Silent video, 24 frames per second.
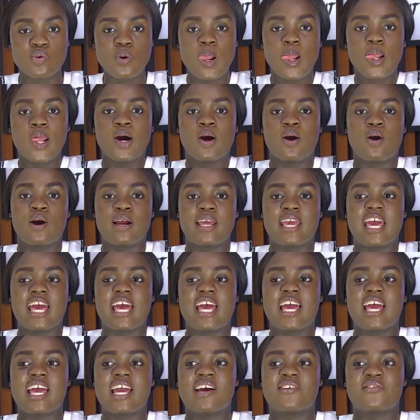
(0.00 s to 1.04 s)
Oh yeah,
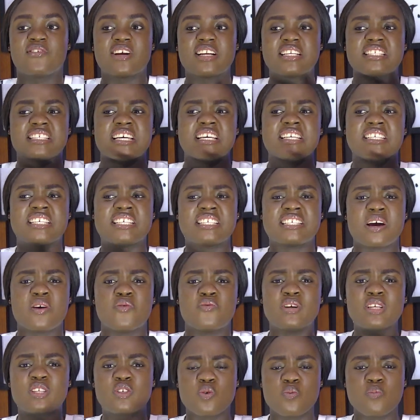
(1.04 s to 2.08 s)
for instance, she's a rich
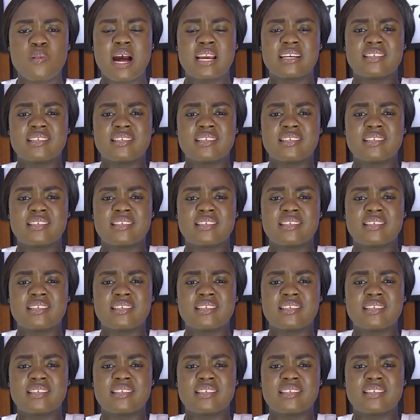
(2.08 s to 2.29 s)
woman.